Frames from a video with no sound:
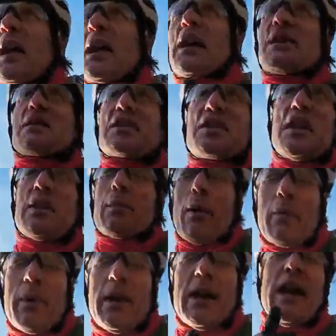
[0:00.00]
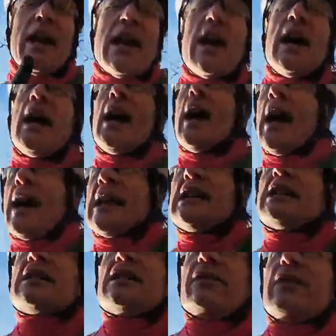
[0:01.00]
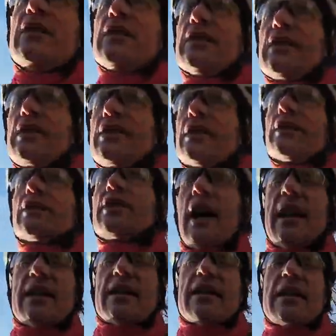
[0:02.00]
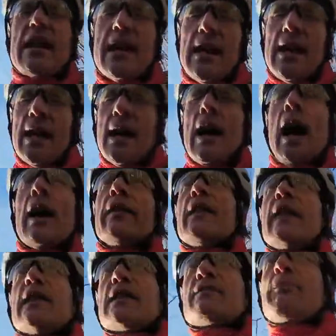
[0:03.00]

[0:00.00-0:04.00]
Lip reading: last year when we interviewed Sean Yates, and this